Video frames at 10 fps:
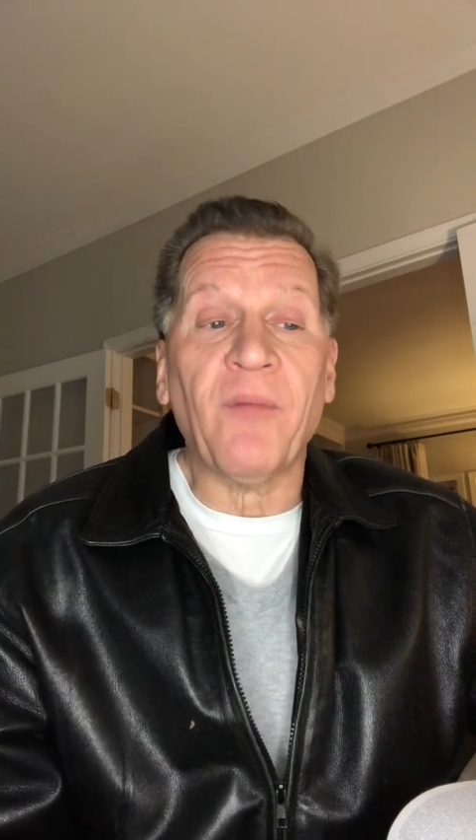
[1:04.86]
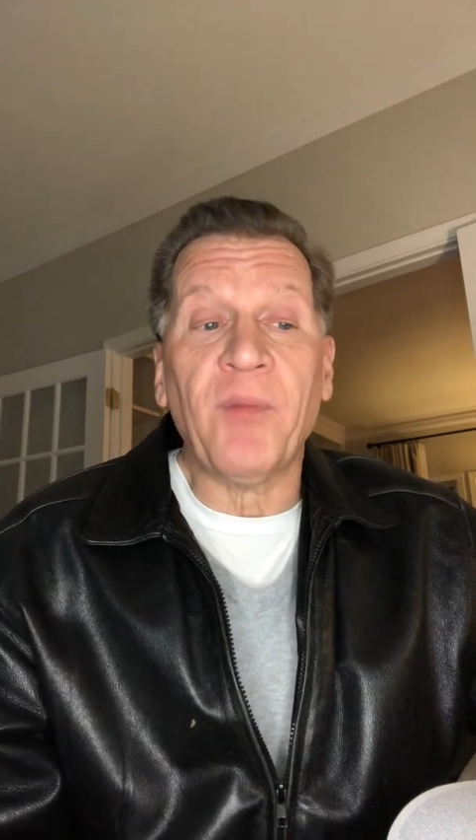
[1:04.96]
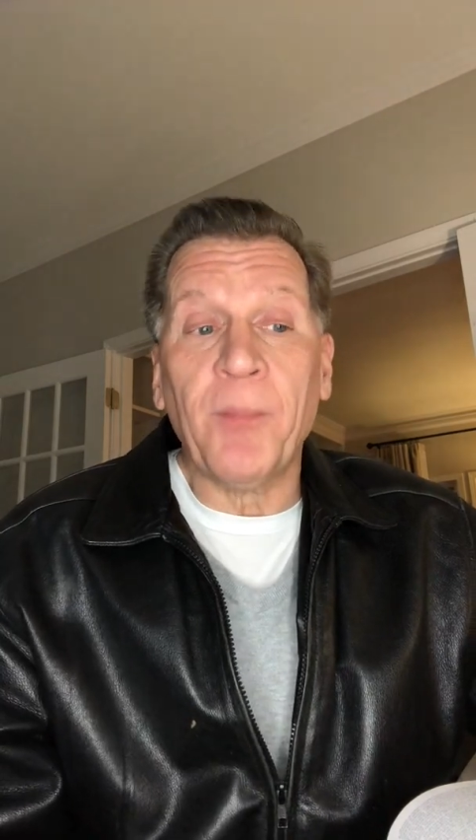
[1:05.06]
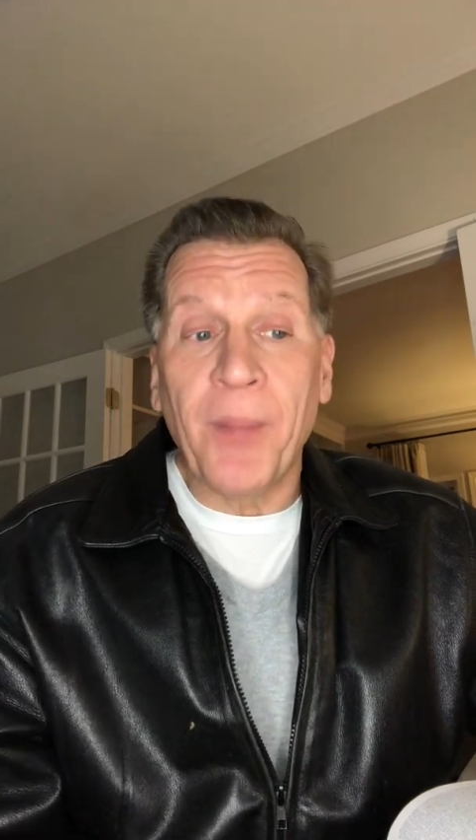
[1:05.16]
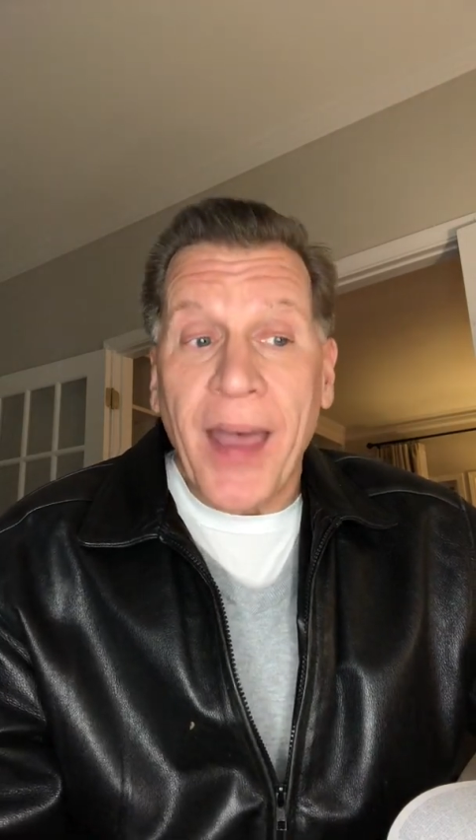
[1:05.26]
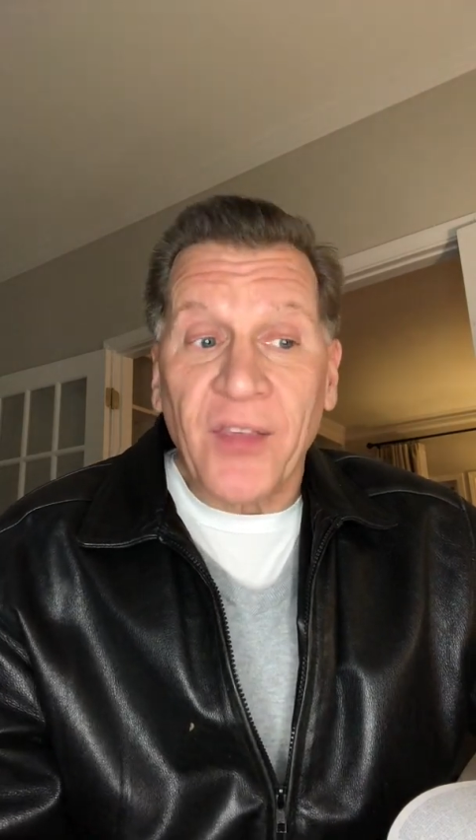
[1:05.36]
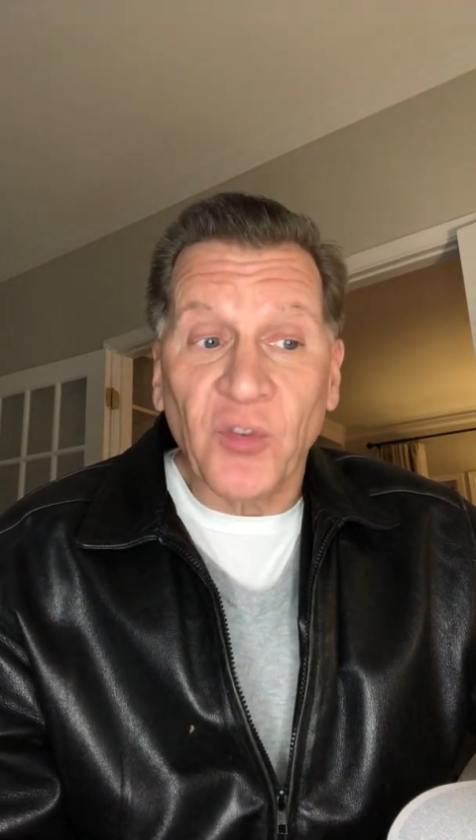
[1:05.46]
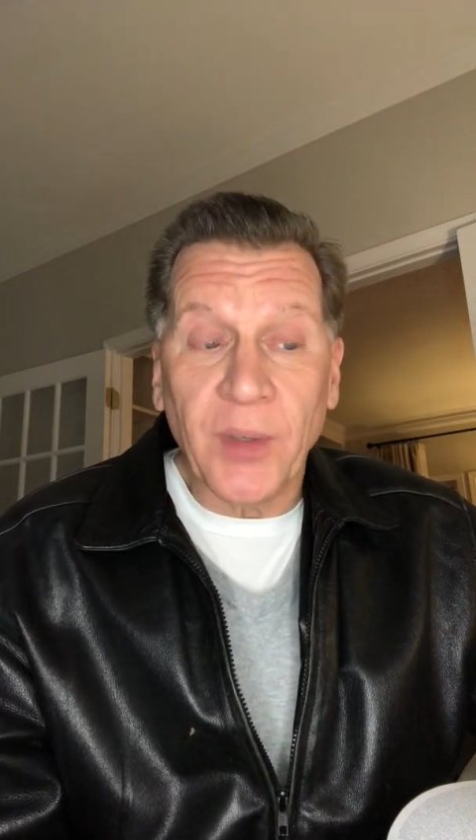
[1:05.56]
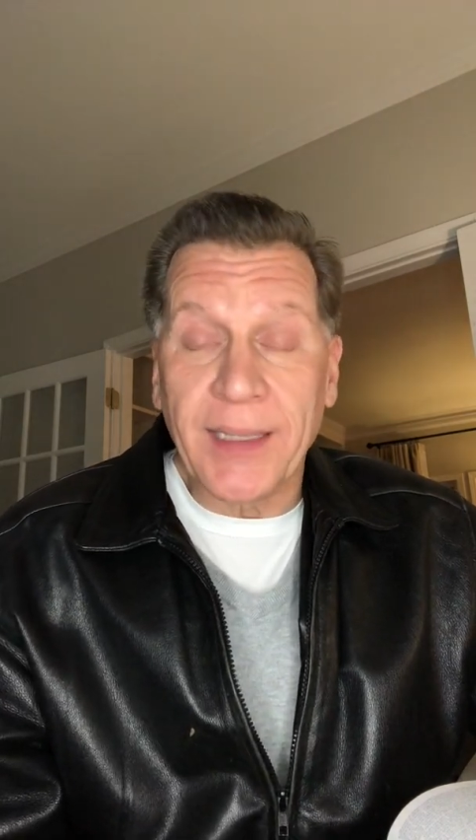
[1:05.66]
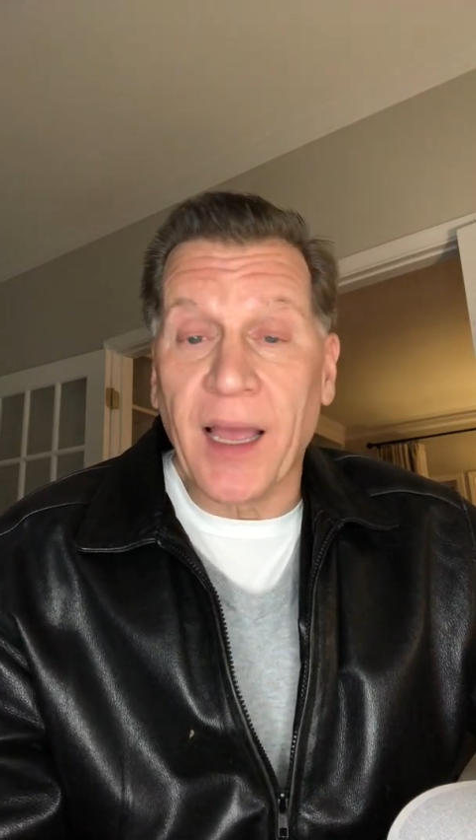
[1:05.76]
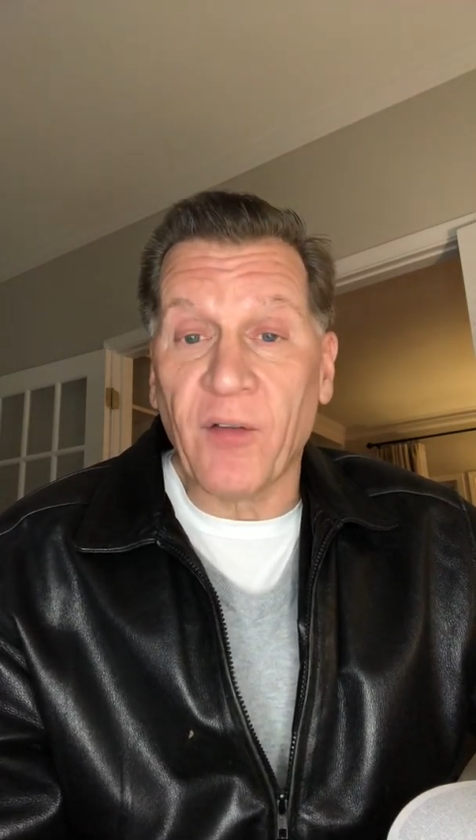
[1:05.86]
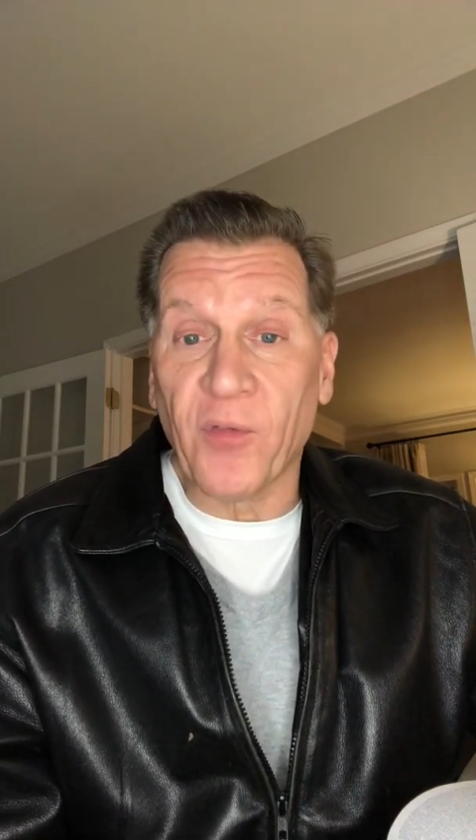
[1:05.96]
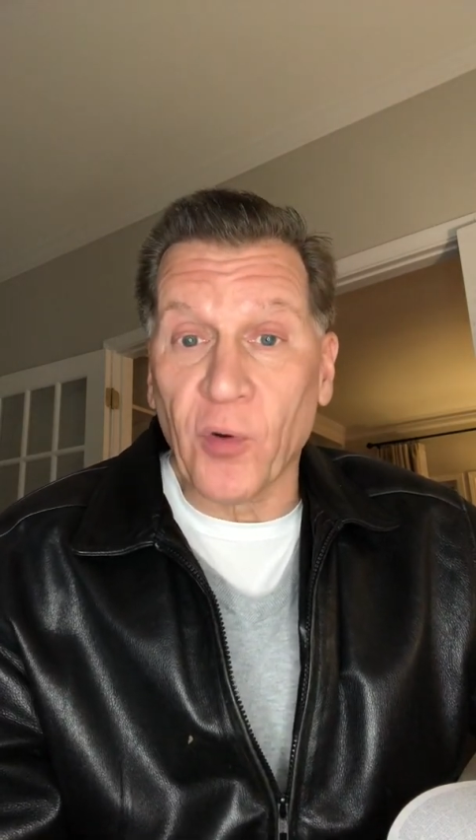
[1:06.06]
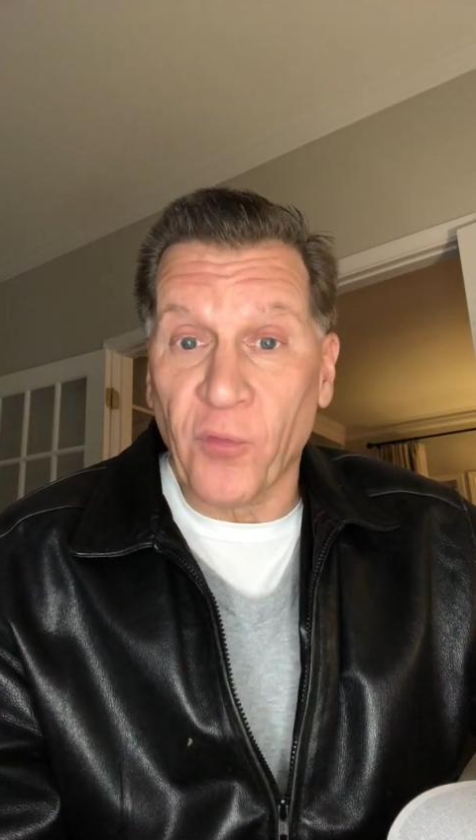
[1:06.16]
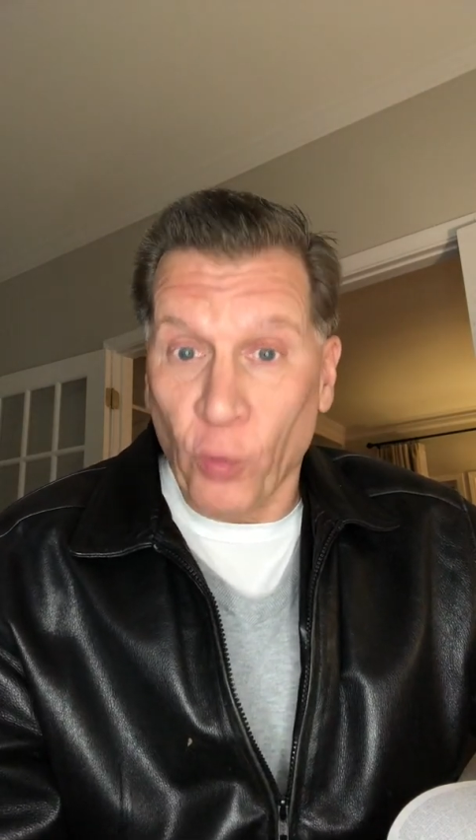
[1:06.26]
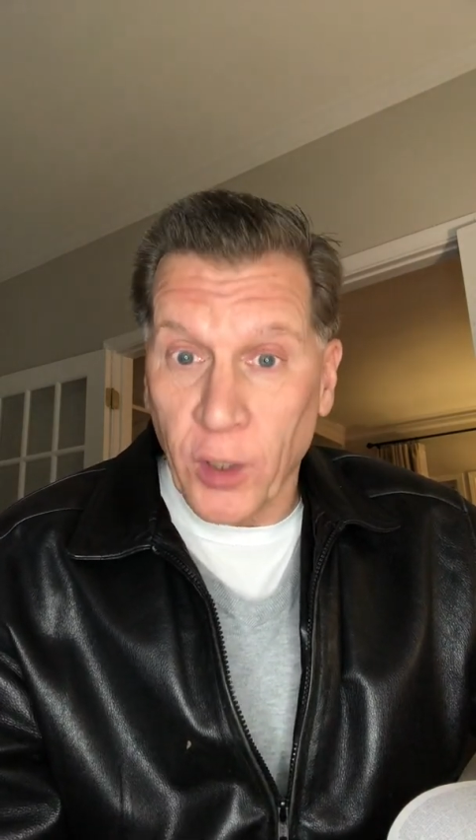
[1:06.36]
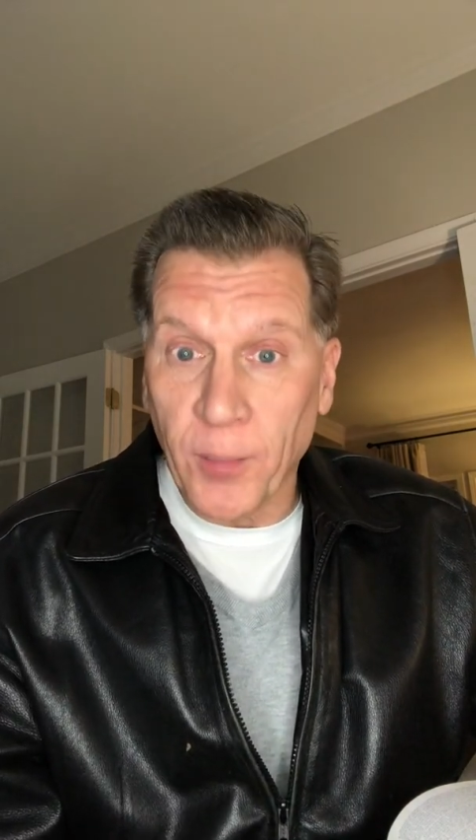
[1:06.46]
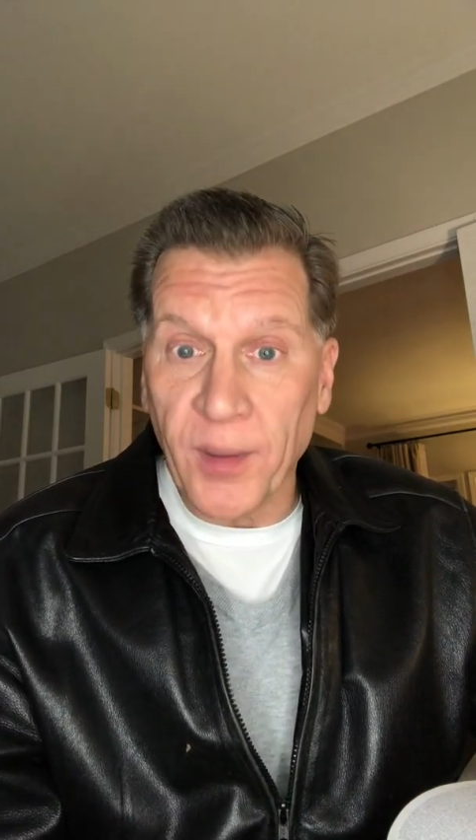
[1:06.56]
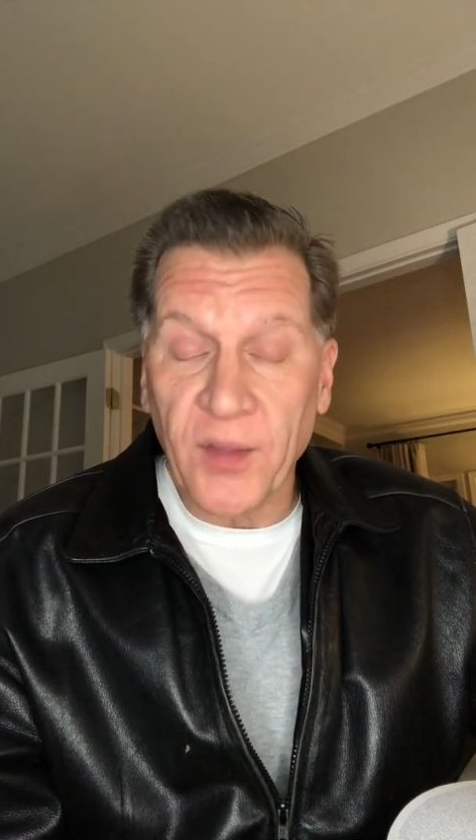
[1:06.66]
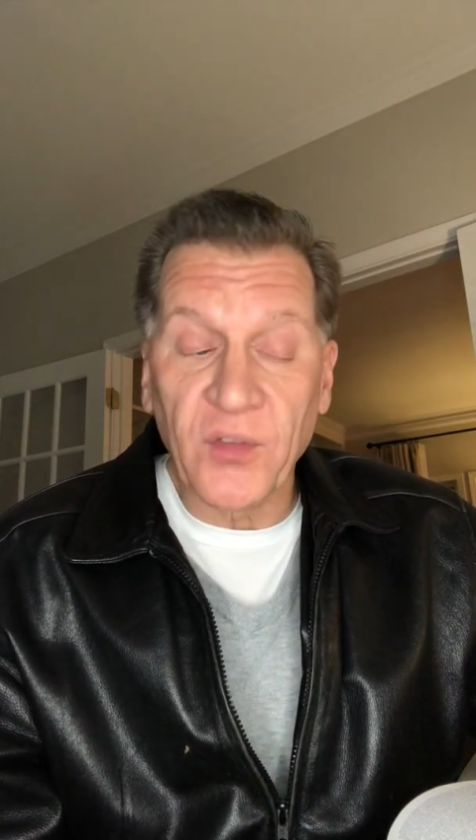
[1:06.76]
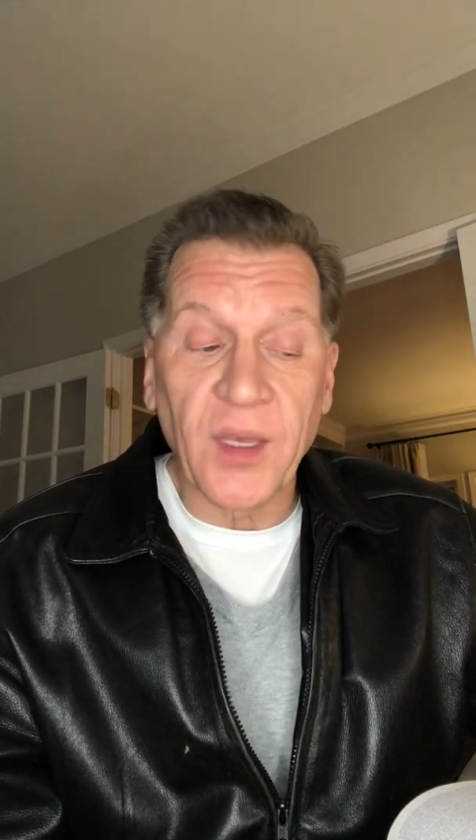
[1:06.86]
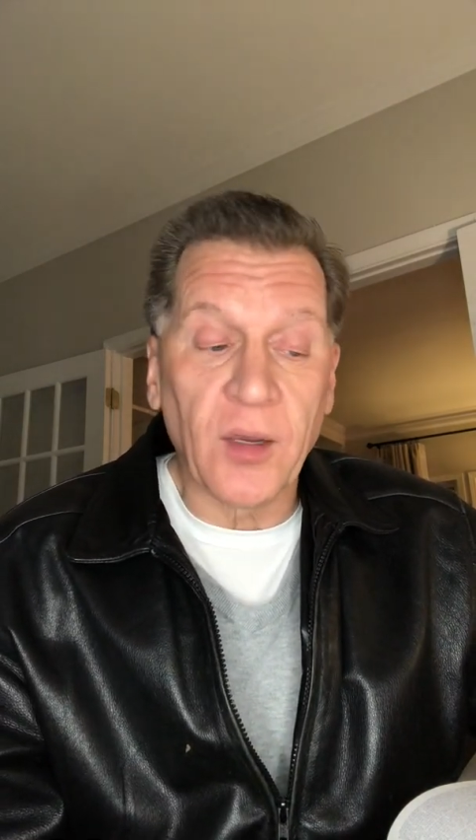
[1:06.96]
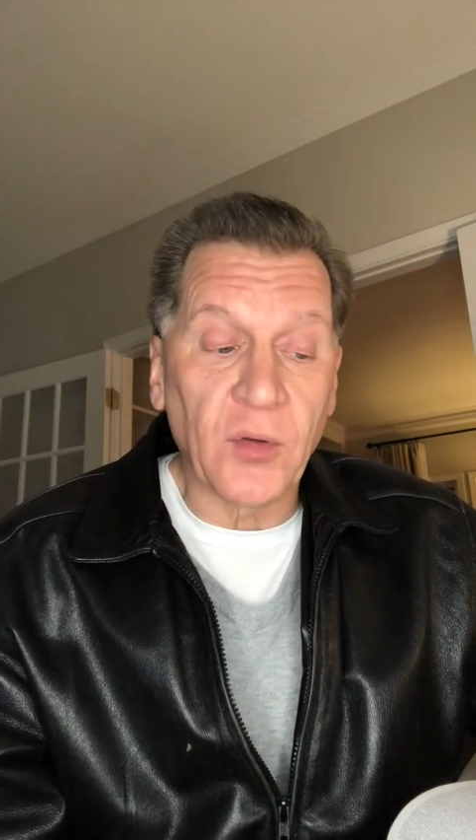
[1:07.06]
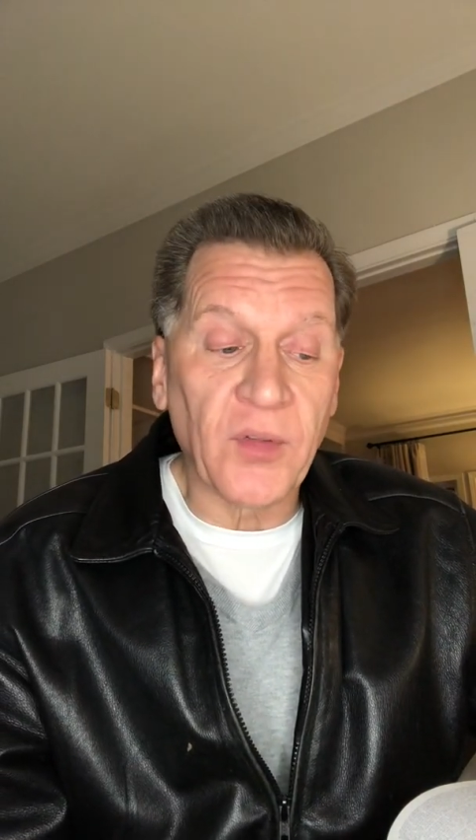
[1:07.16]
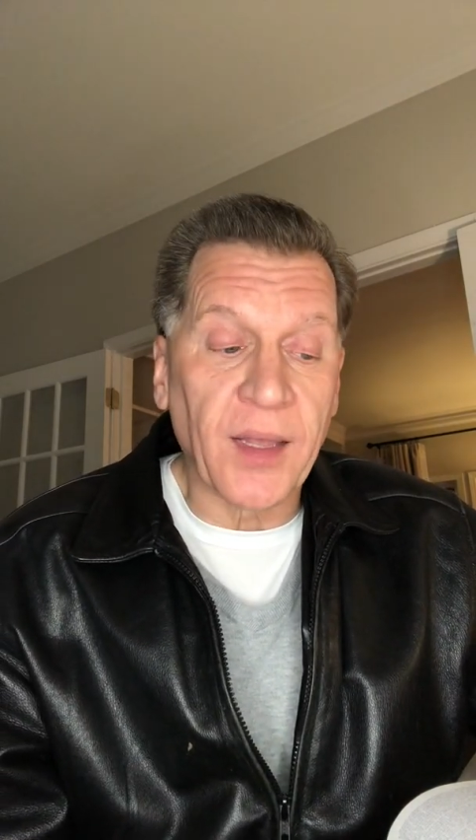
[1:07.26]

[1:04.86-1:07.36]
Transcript: been pastoring now for 40 plus years,